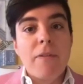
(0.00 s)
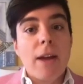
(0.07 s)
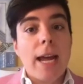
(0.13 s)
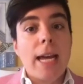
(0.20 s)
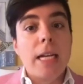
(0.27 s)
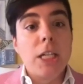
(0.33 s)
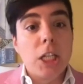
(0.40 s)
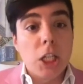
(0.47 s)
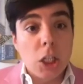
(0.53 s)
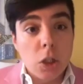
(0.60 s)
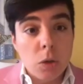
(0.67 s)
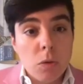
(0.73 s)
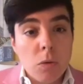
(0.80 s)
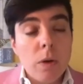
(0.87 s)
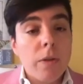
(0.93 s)
and
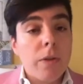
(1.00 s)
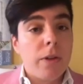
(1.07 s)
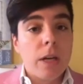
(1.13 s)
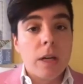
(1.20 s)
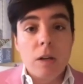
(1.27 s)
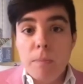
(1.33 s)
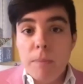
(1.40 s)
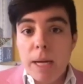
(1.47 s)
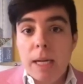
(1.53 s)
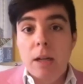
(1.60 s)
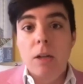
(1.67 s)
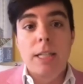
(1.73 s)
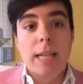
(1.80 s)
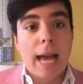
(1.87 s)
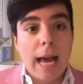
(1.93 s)
you, theater
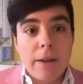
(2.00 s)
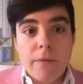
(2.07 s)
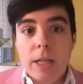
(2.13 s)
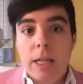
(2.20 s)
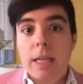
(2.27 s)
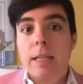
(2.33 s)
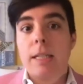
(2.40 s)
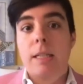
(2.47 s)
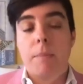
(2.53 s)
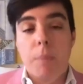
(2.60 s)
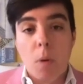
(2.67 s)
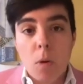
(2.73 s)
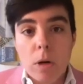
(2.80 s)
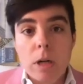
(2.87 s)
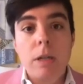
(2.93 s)
makers, advocates,
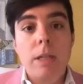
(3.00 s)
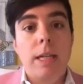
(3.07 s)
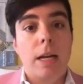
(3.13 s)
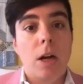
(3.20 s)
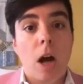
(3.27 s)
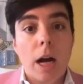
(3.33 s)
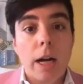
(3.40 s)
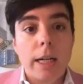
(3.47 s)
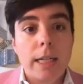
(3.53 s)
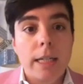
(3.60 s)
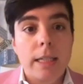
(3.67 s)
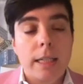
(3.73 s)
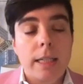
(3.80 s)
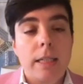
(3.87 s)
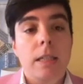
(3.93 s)
supporters, and
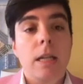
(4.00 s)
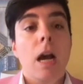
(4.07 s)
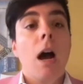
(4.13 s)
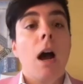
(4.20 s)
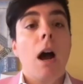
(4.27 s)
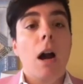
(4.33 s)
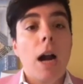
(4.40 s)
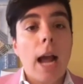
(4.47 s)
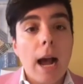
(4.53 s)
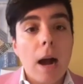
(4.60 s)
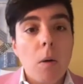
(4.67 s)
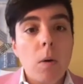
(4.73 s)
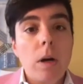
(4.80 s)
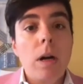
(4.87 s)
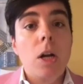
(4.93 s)
audiences, are
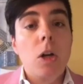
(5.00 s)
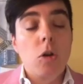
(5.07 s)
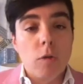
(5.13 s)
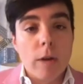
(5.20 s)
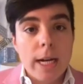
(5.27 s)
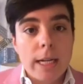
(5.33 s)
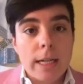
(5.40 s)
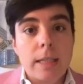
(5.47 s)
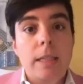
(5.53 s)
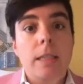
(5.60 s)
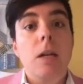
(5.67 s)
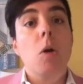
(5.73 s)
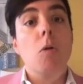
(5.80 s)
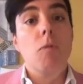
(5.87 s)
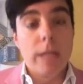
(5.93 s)
our greatest
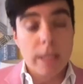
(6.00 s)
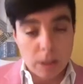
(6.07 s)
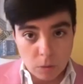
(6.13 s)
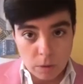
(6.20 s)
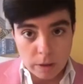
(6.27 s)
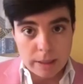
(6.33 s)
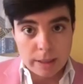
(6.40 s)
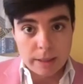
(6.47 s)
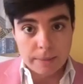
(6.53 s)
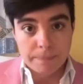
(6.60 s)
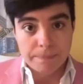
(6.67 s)
resource.